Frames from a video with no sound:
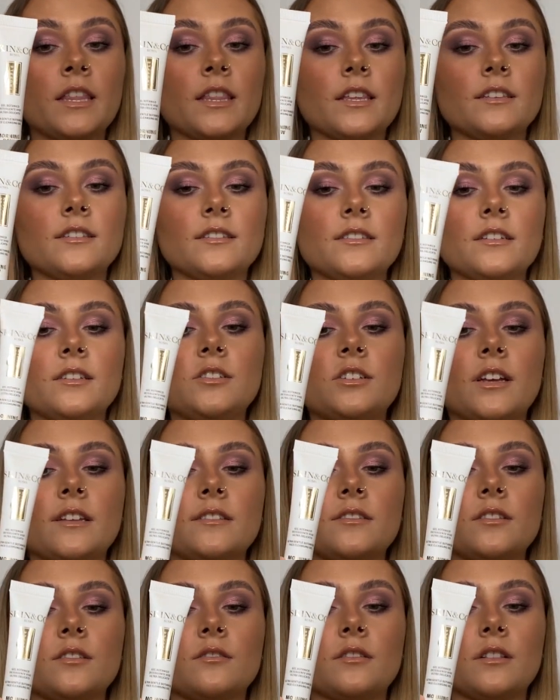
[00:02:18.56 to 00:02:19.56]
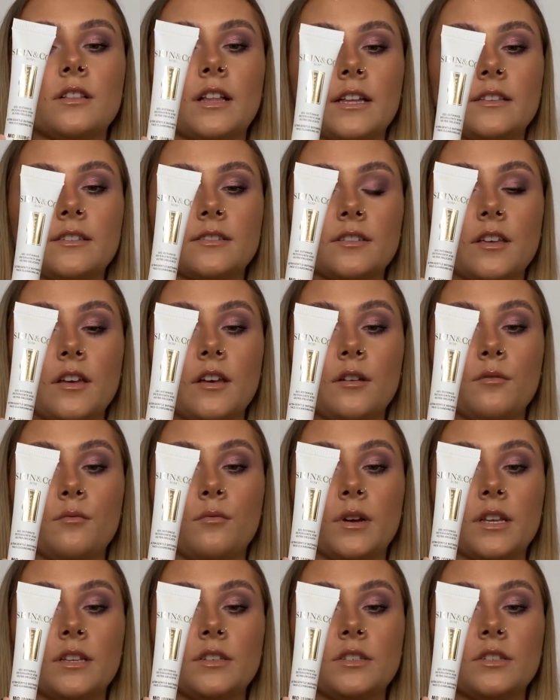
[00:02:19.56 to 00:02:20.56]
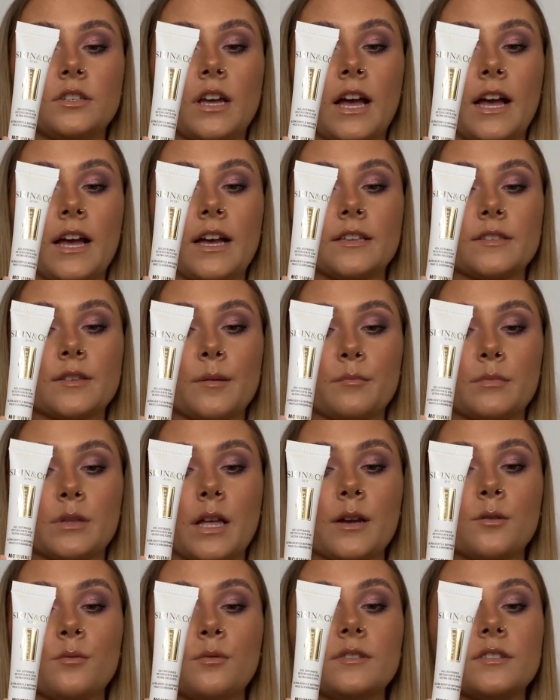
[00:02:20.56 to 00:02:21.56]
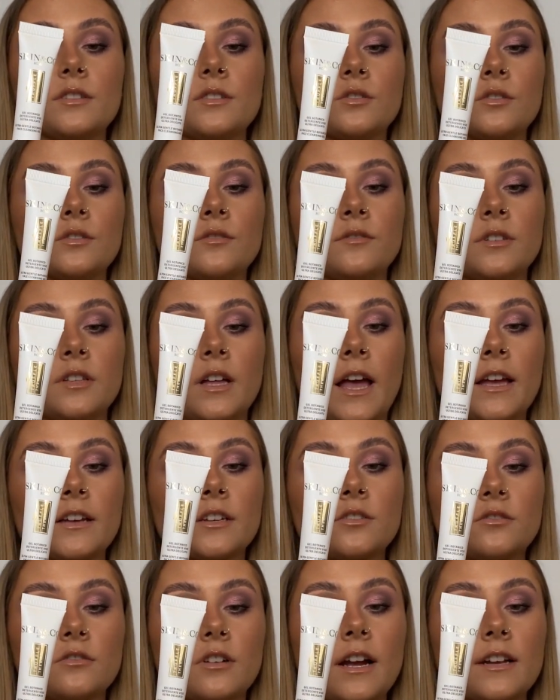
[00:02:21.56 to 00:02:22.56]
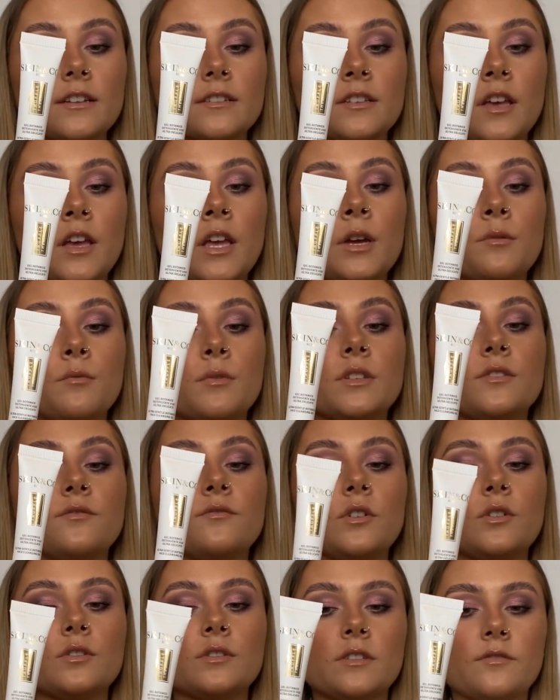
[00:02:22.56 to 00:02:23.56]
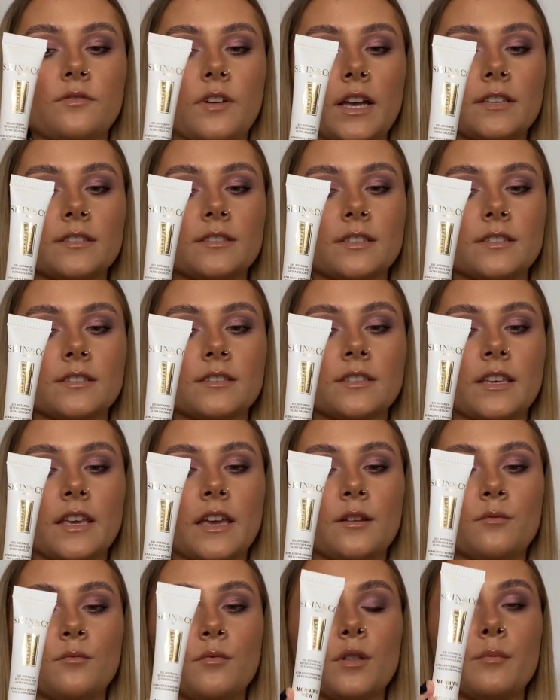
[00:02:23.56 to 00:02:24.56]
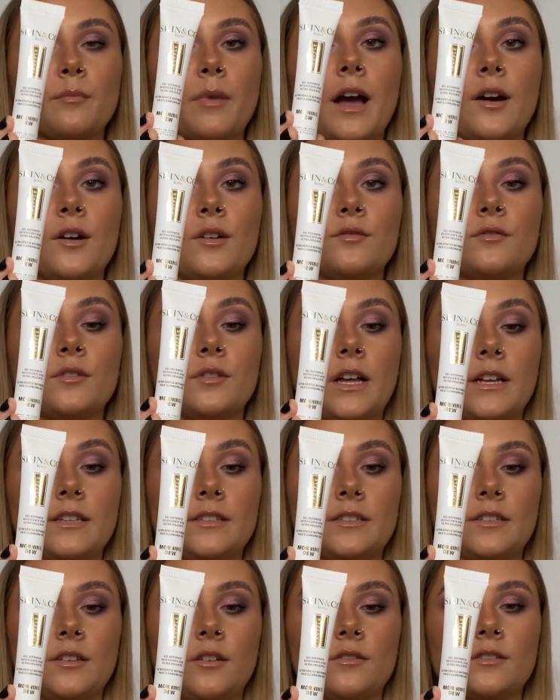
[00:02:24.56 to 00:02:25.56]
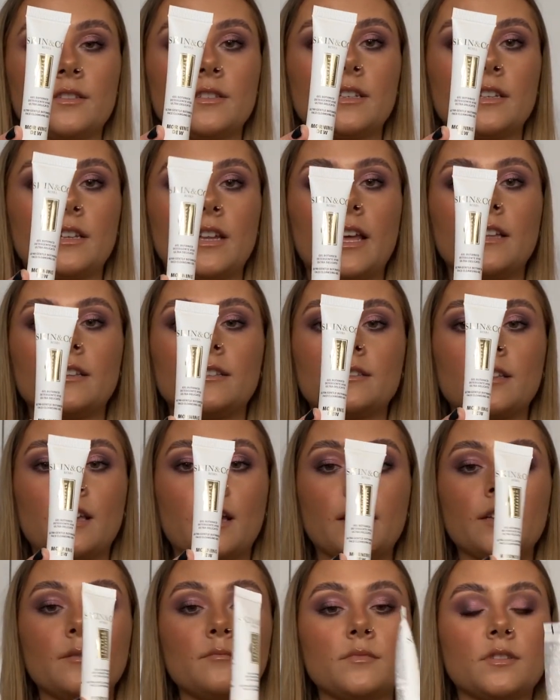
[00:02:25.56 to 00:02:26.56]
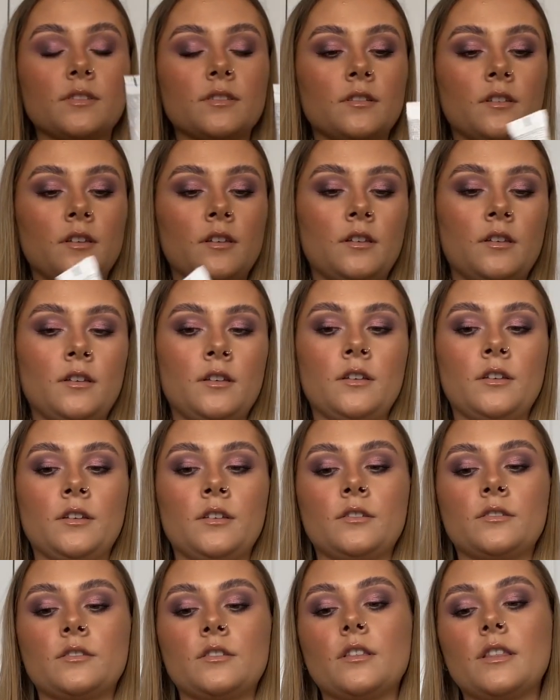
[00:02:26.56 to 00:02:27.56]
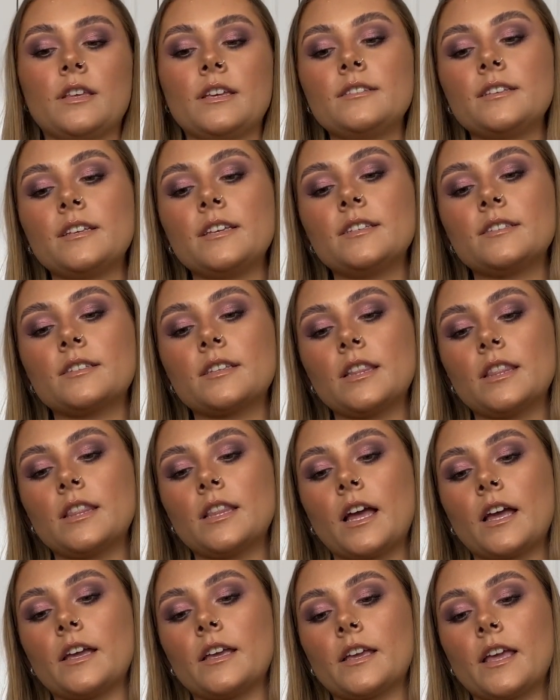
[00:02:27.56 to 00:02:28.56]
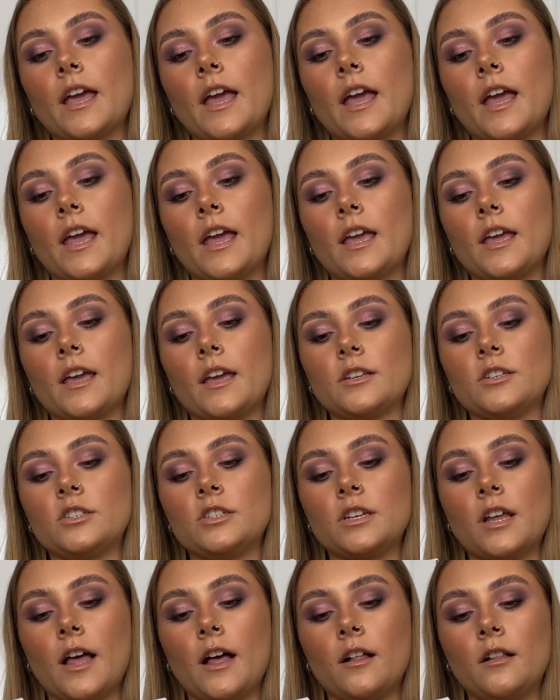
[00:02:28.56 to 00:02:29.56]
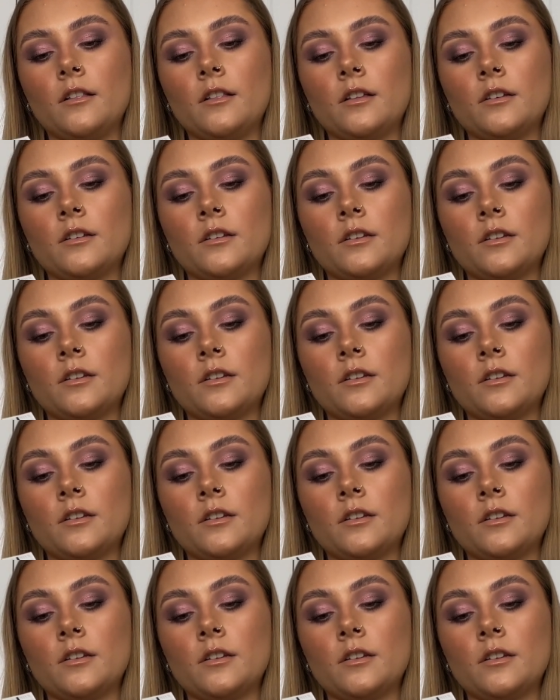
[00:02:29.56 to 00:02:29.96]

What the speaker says: This is a gentle cleanser which has black winter truffle extract, which fortifies the skin with powerful antioxidant enzymes. So this is like a gel